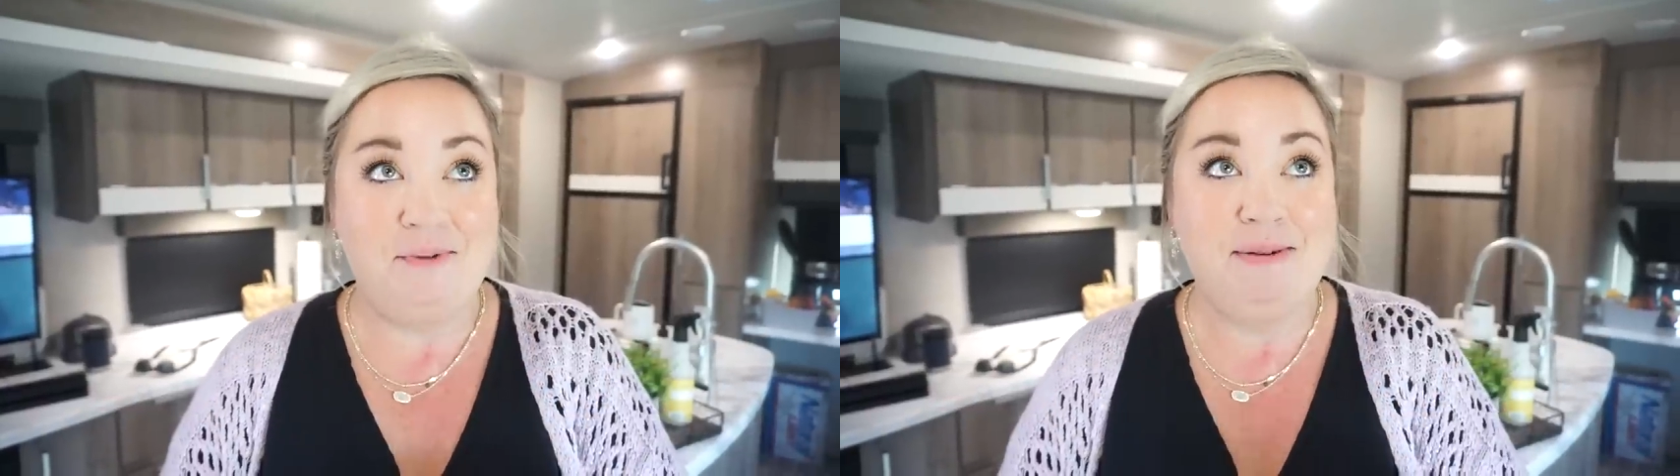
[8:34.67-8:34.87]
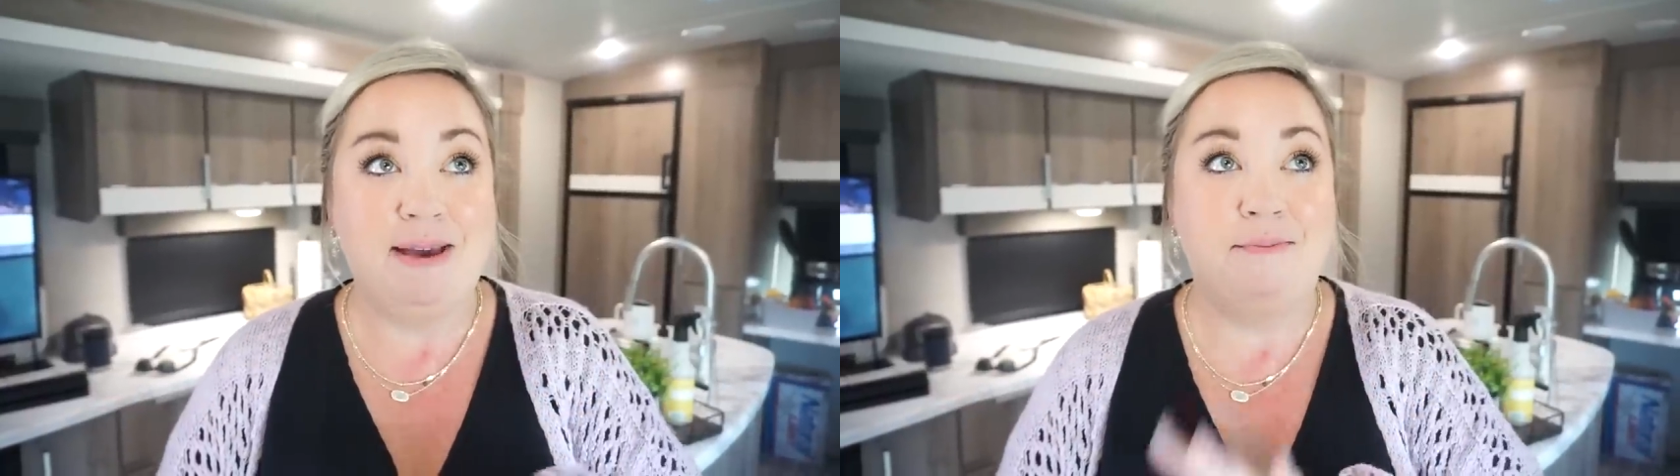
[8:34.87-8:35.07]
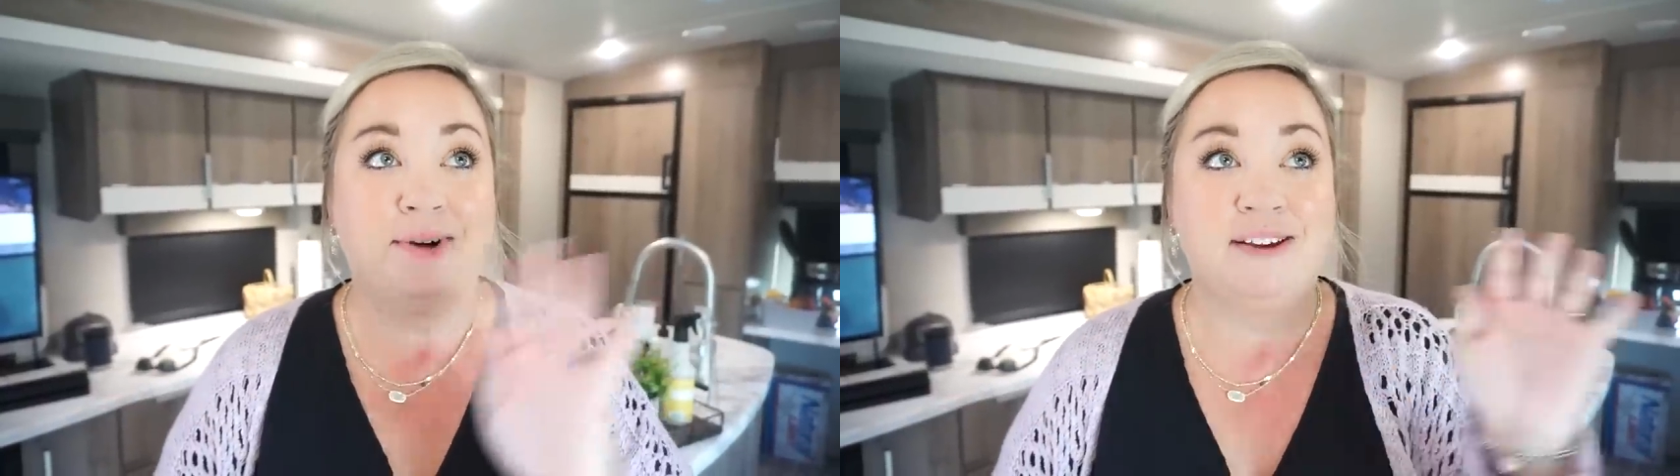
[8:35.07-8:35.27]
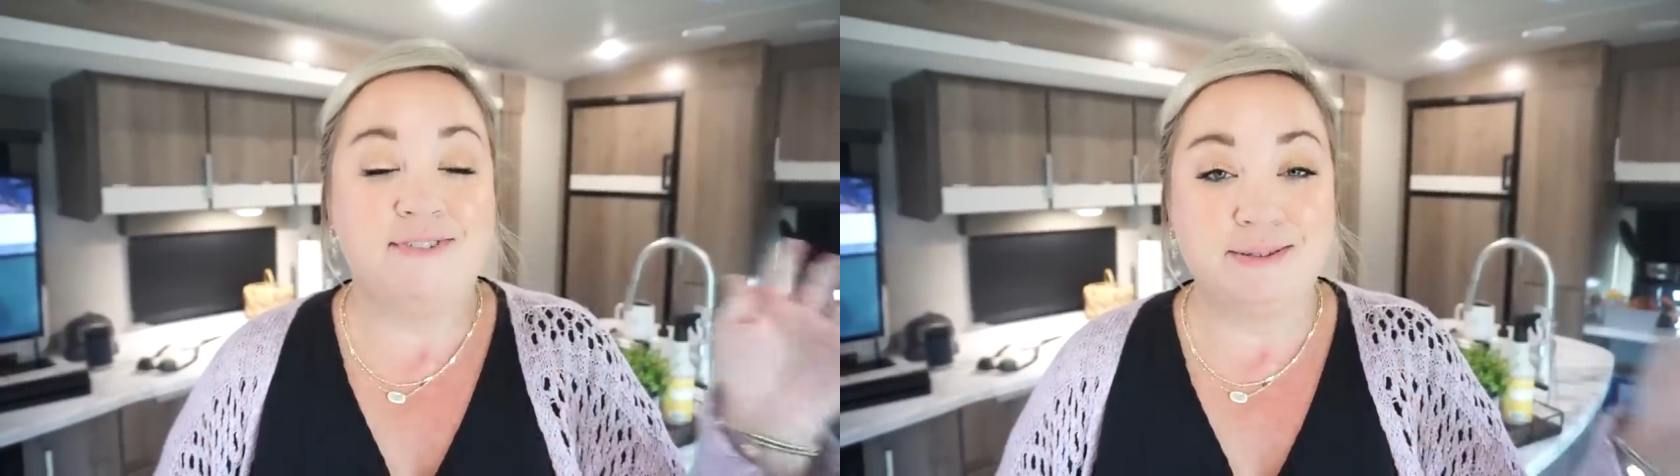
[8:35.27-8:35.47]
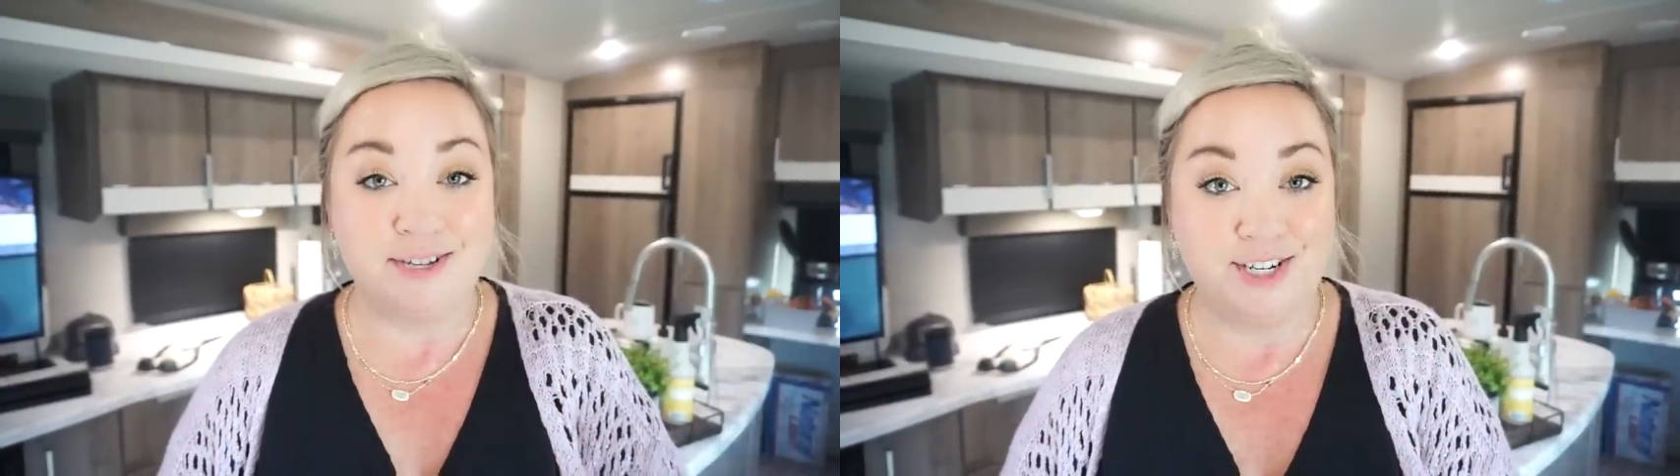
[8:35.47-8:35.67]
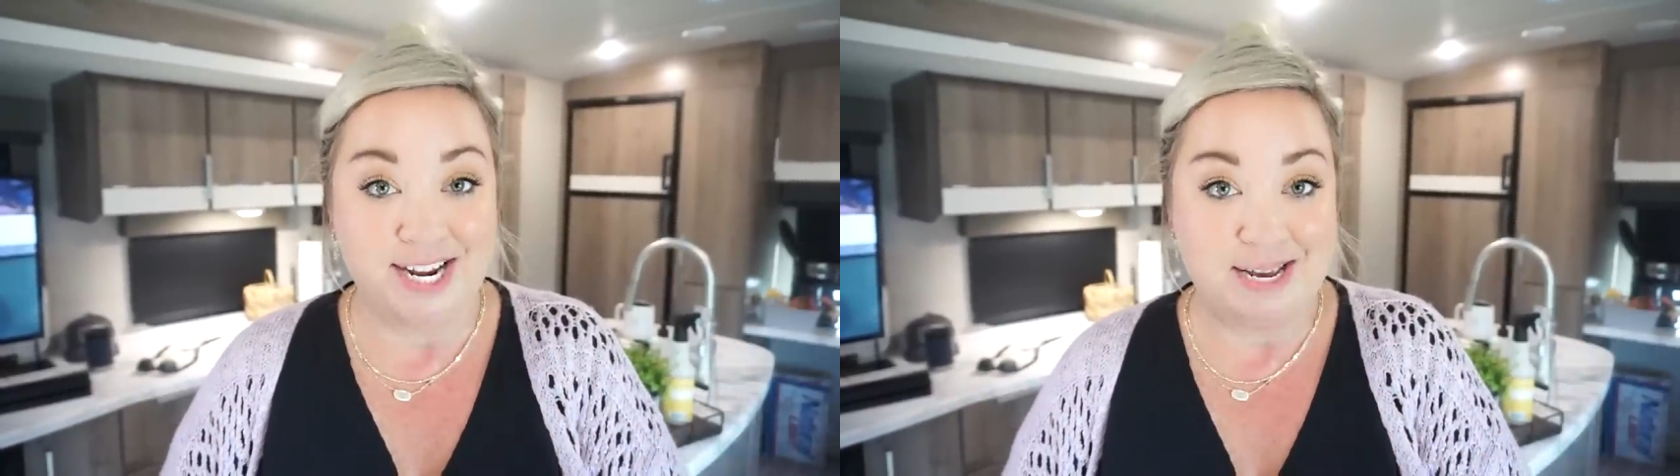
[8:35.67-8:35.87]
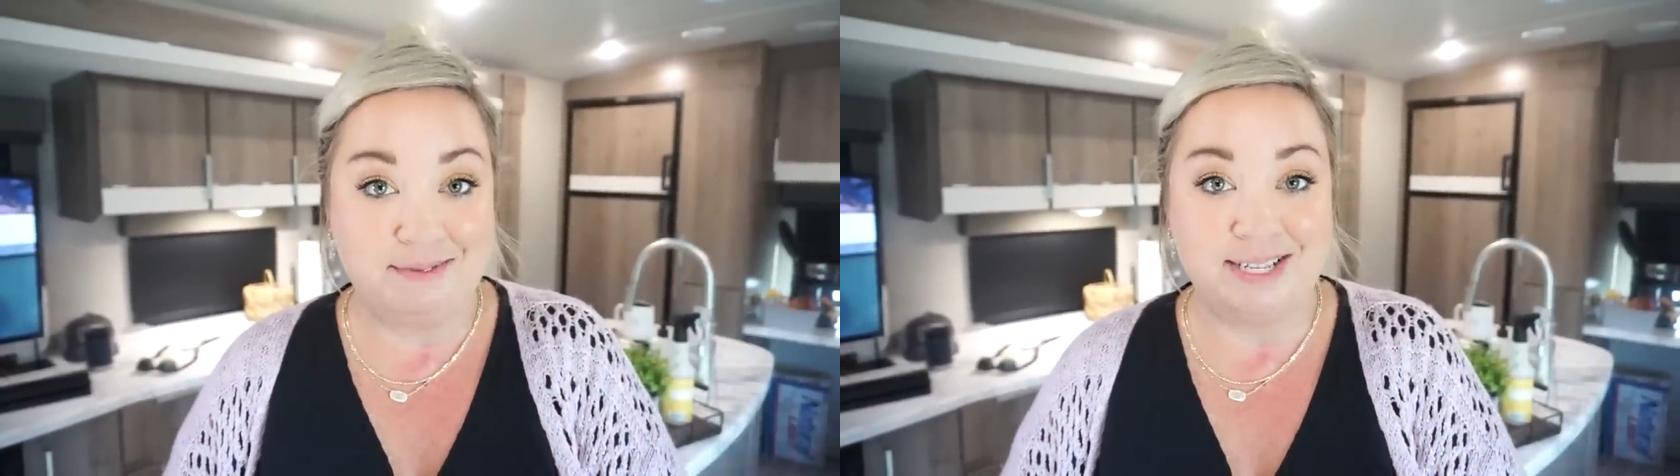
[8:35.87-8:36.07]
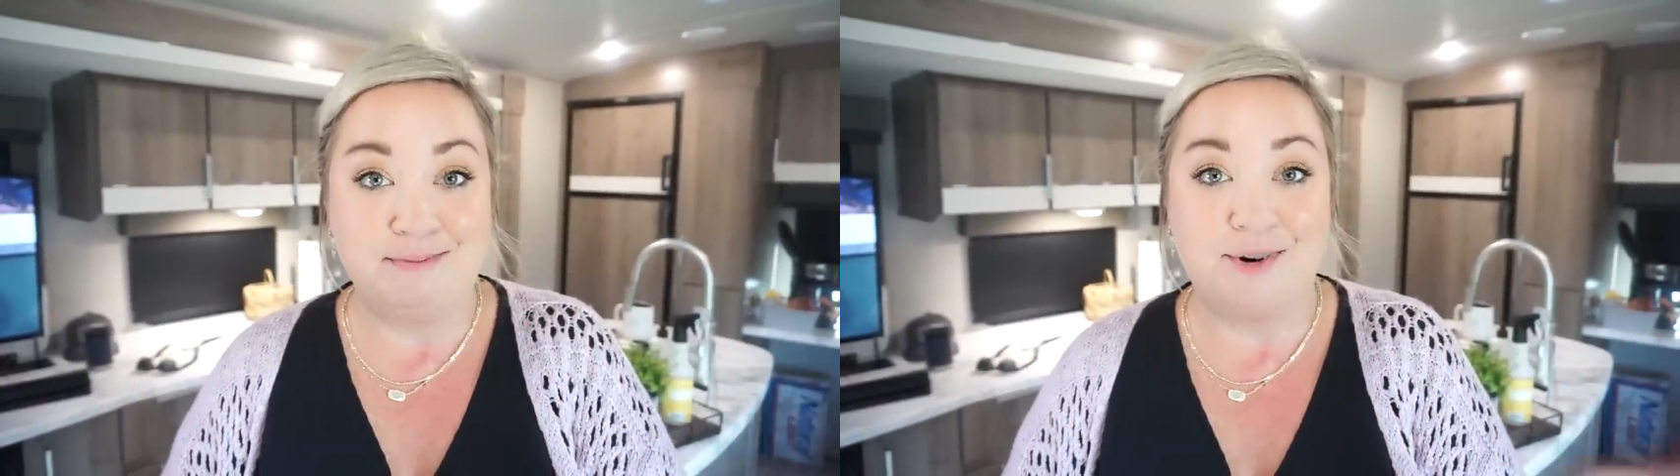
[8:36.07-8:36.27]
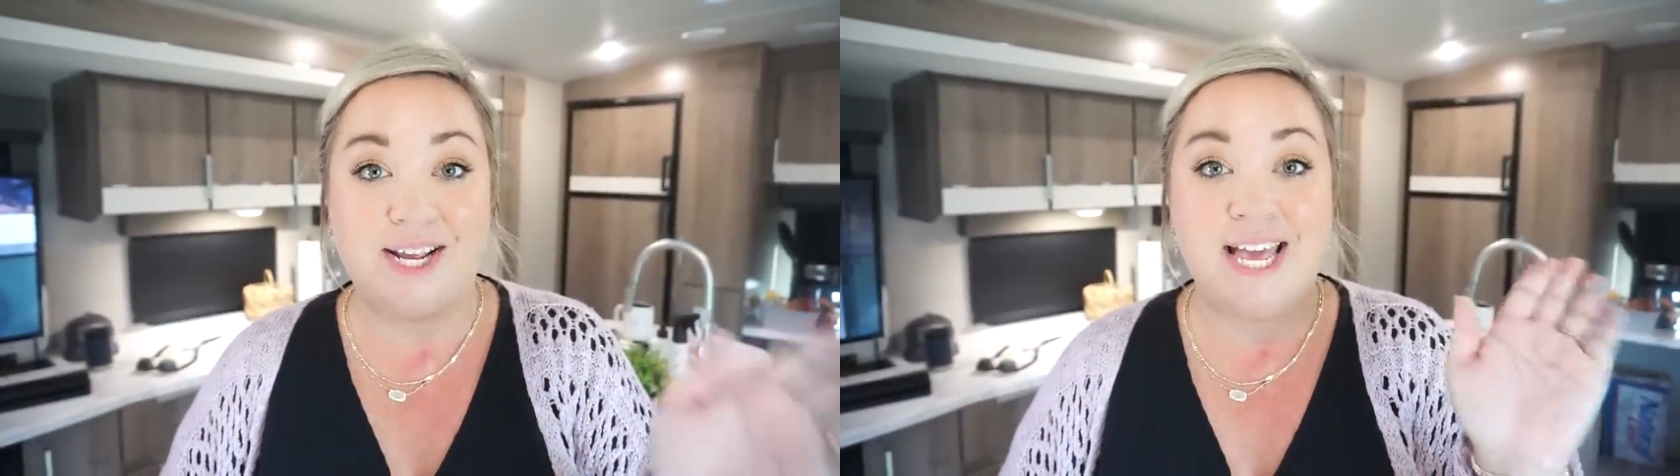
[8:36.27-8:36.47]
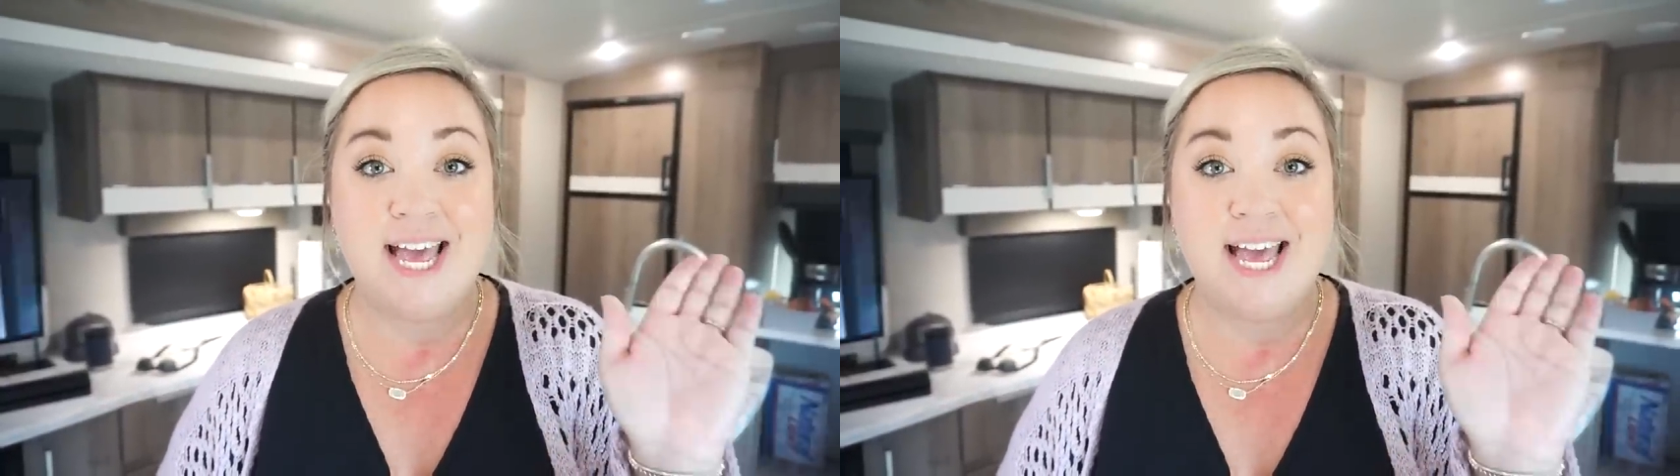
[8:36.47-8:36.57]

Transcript: We made breakfast with Jacob this morning.